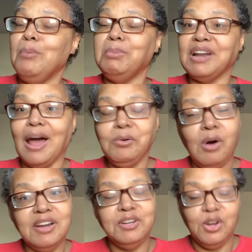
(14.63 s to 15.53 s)
but I
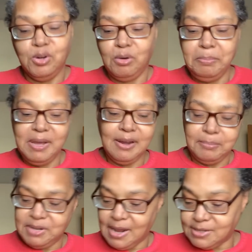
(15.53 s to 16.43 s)
wanted to do a
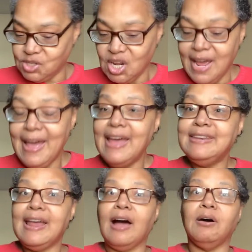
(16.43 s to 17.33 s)
pickup test.
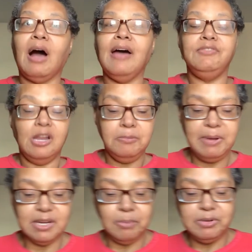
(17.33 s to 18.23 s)
Now, I've done a
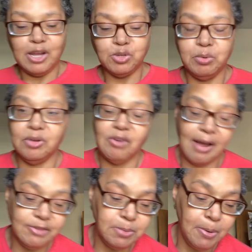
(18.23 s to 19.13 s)
pickup test with a
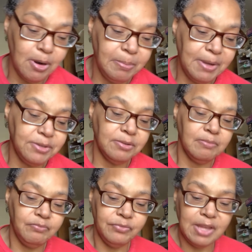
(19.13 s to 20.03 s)
Ravensburger puzzle,
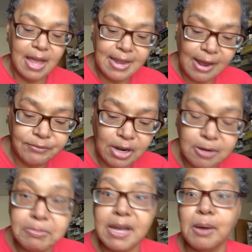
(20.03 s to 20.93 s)
and I've done
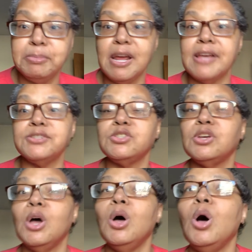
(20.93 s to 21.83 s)
a pickup
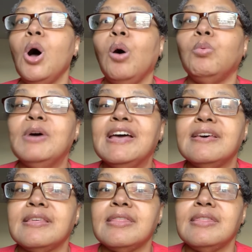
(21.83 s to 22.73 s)
test
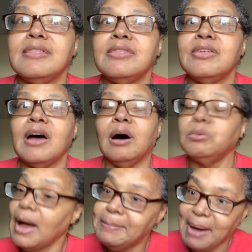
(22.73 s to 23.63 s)
with a
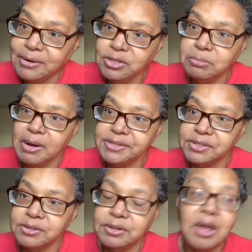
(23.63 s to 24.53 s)
White Mountain
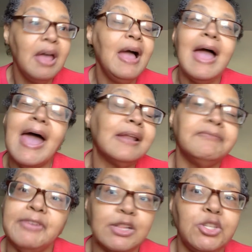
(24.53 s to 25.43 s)
puzzle, and I'm
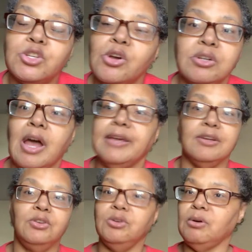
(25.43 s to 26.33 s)
fairly certain I
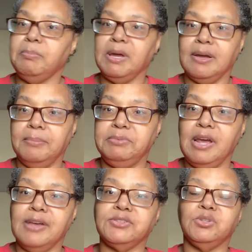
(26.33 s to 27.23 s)
can do a pickup
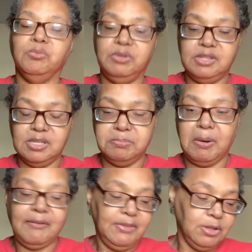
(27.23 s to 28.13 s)
test with this
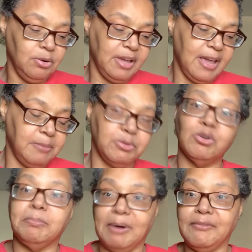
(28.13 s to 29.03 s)
Buffalo Games
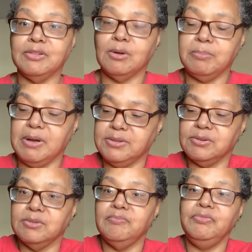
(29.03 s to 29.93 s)
or Buffalo puzzle.